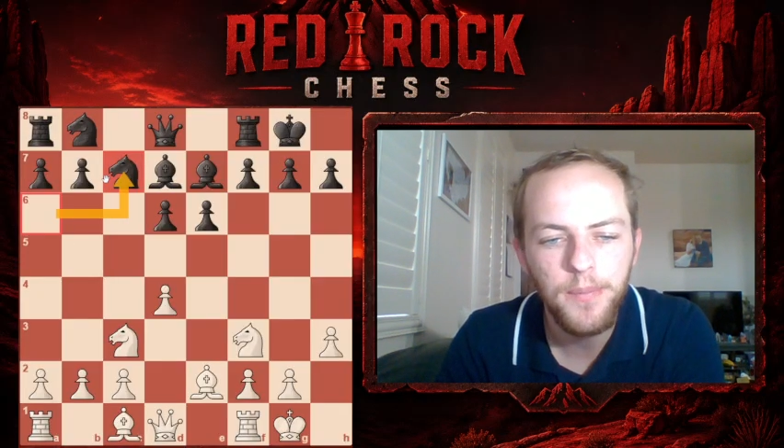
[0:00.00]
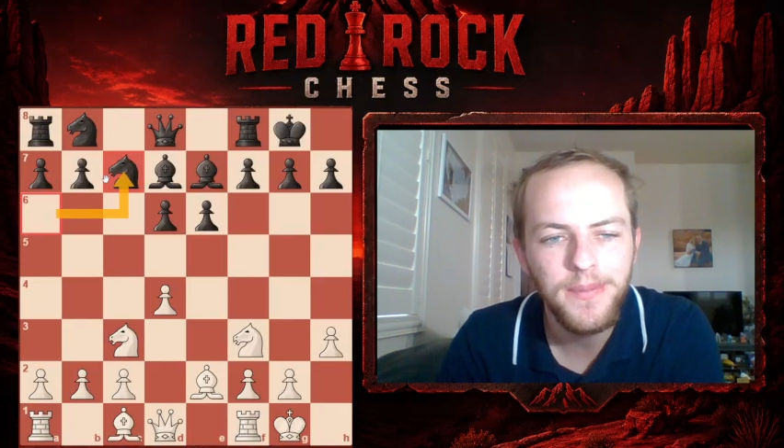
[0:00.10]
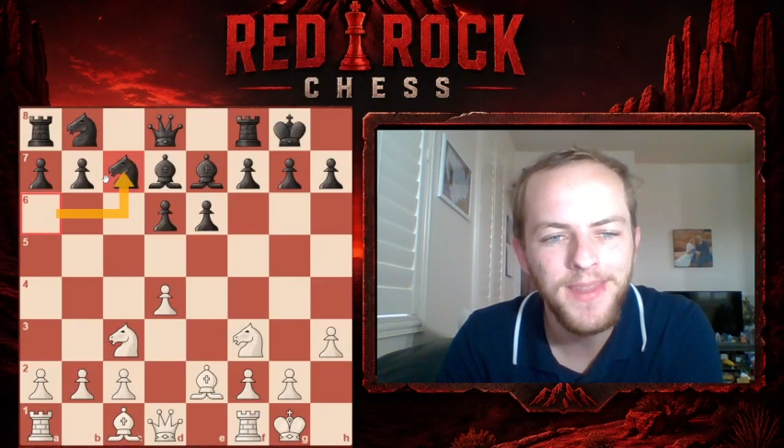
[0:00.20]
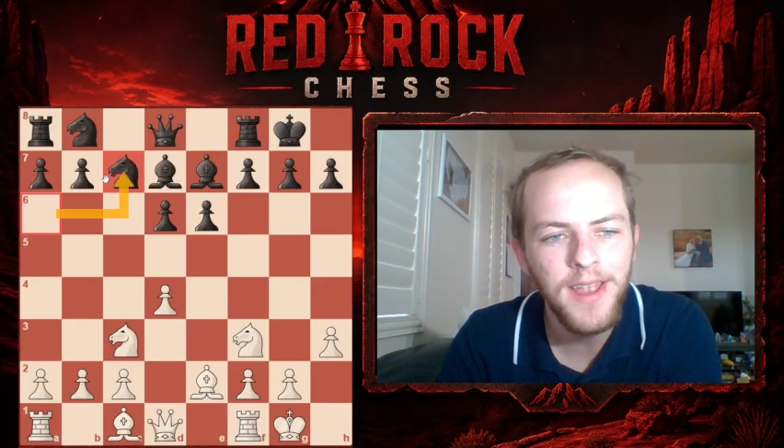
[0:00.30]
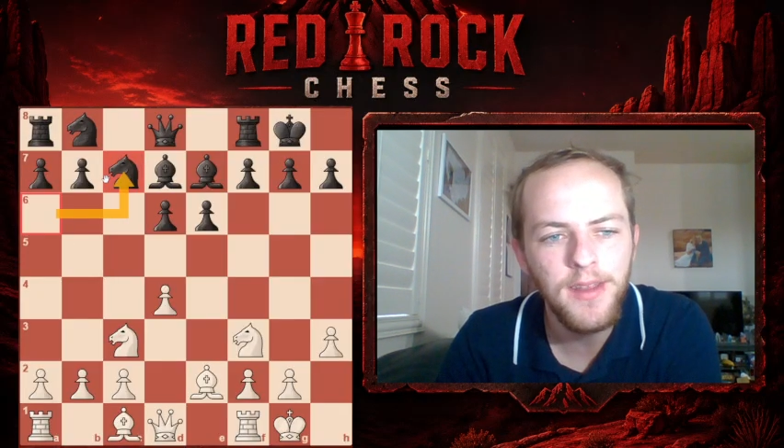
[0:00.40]

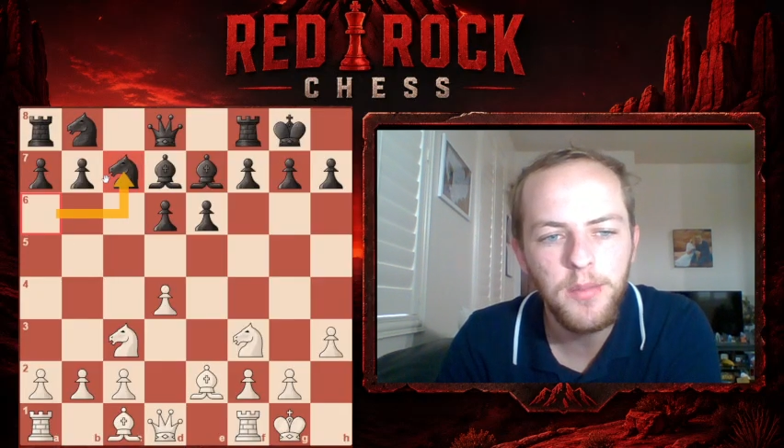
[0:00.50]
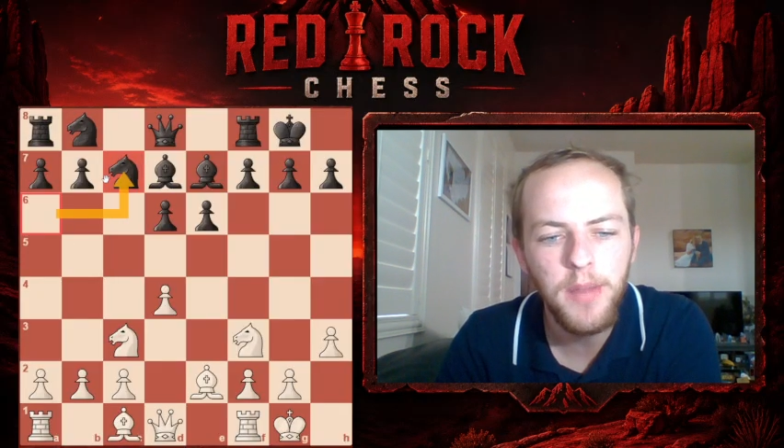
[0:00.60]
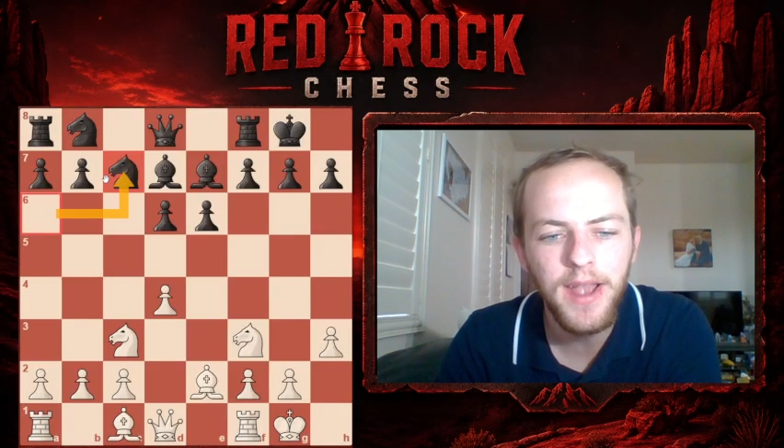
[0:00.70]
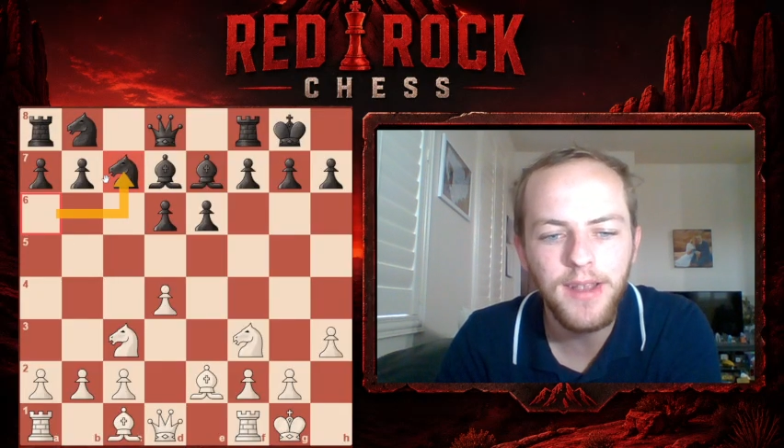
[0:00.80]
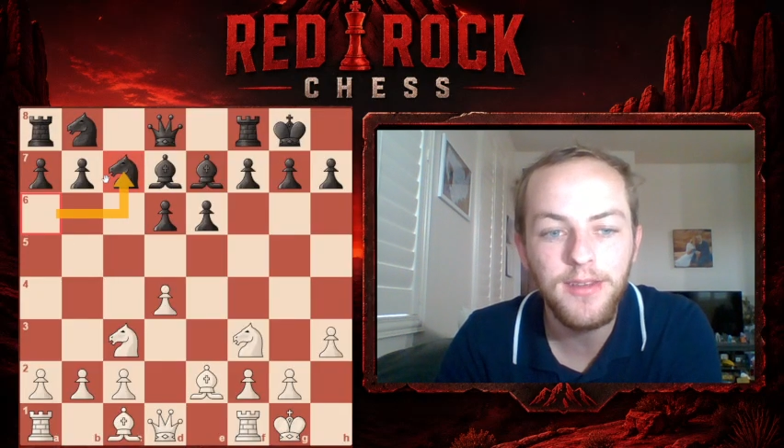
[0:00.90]
knight
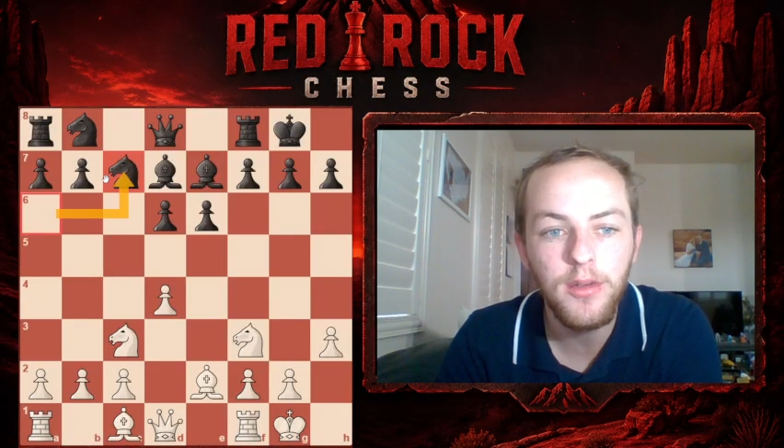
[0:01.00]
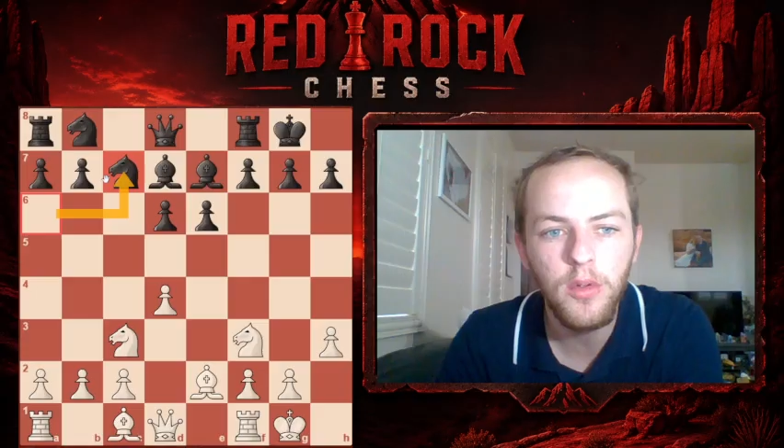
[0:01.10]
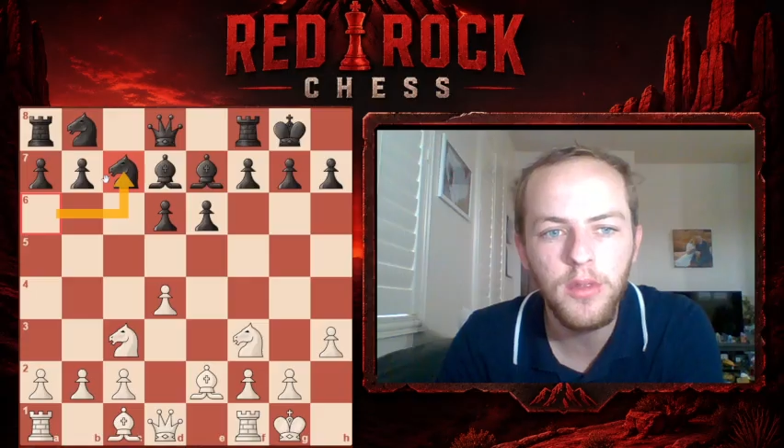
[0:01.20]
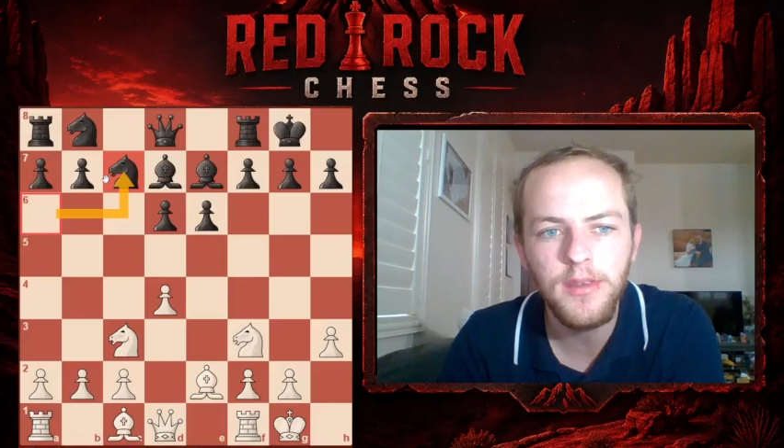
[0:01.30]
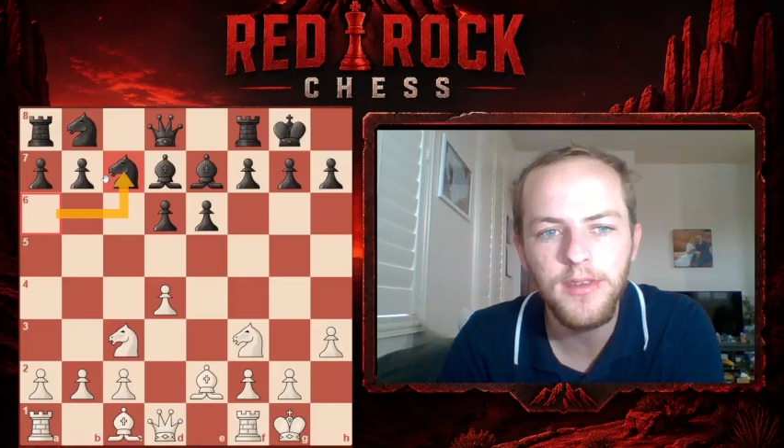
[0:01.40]
back
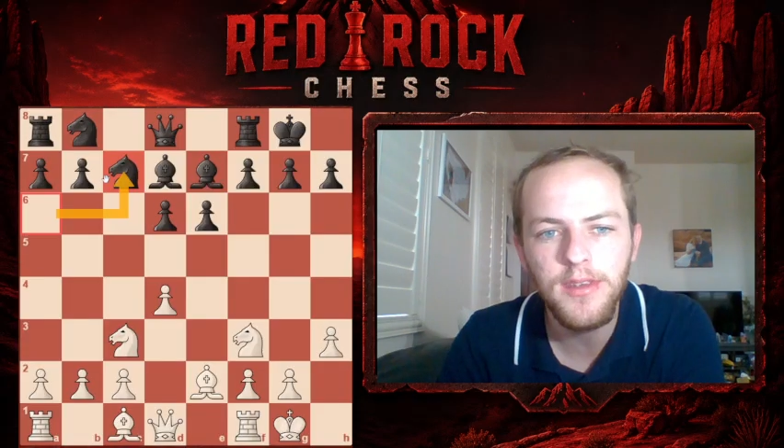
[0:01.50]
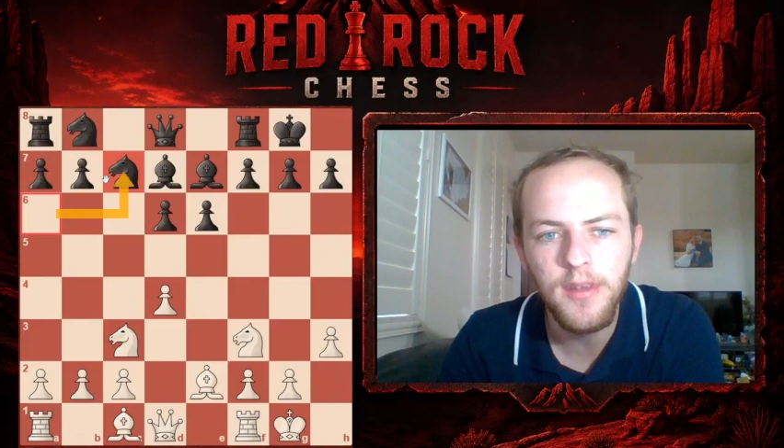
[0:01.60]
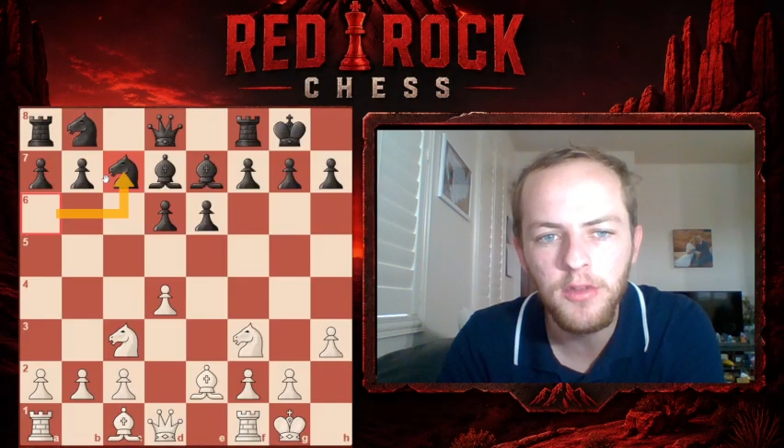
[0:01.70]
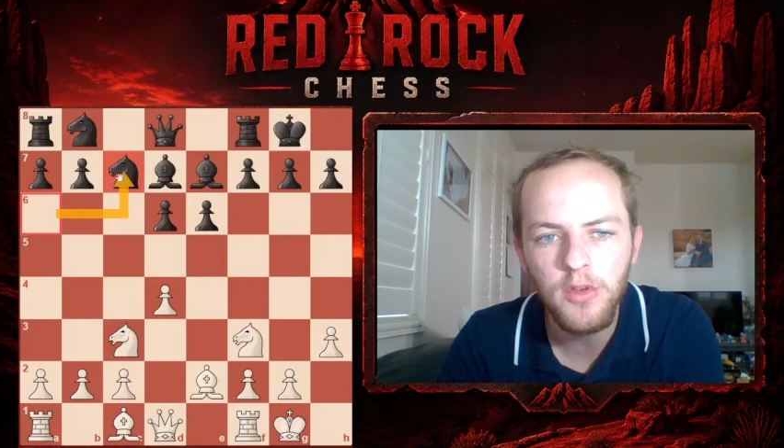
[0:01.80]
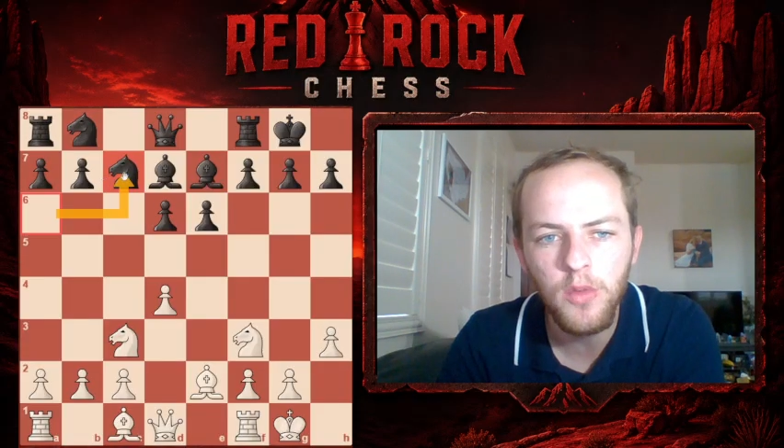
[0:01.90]
to the
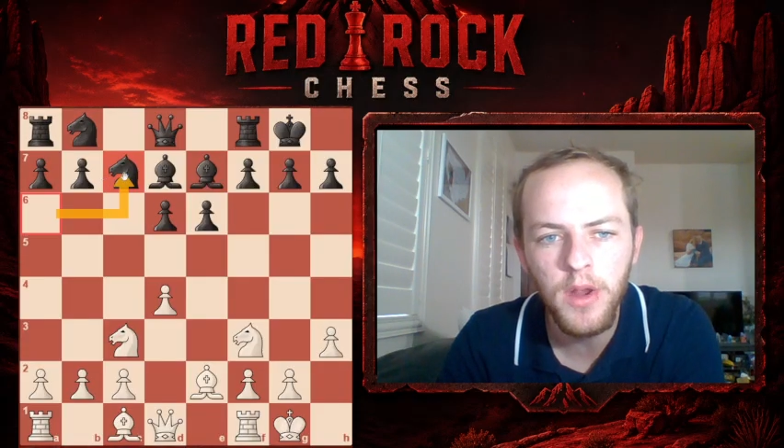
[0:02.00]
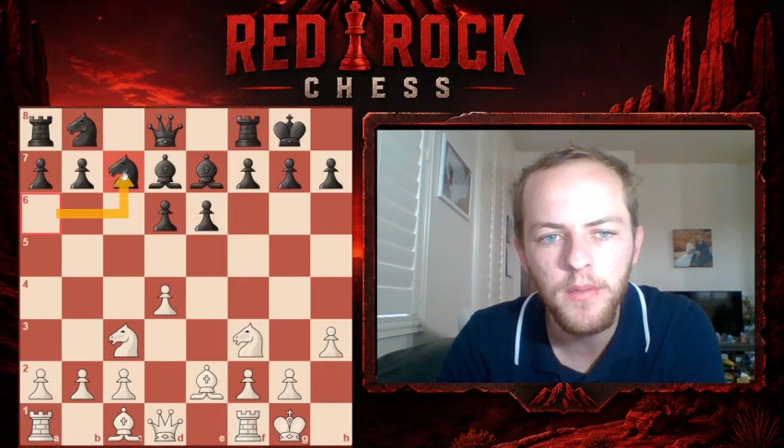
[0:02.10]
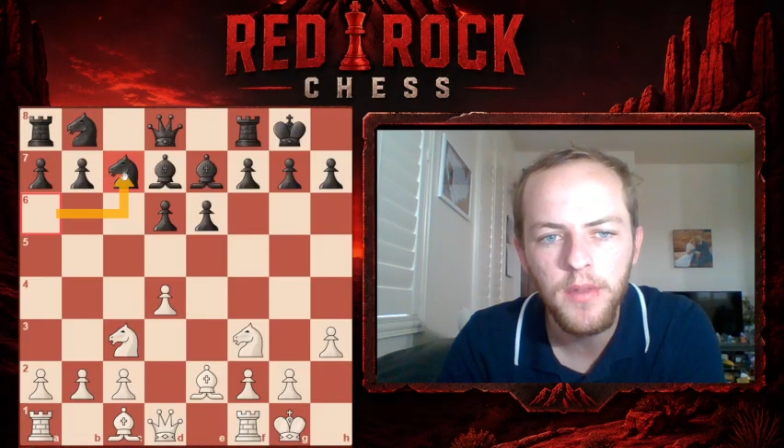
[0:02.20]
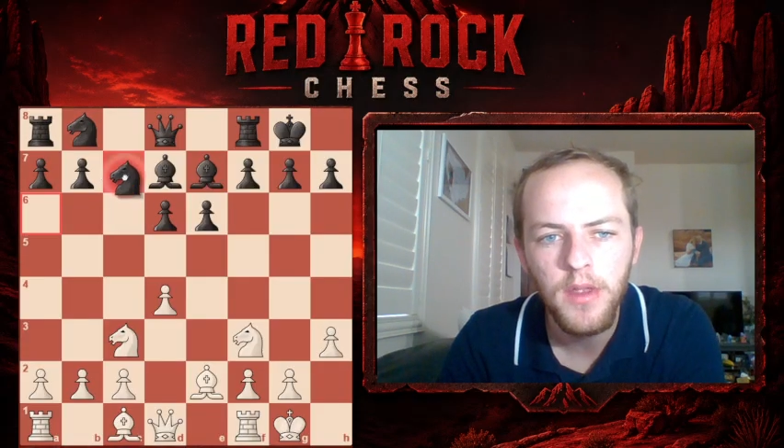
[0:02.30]
c7 square.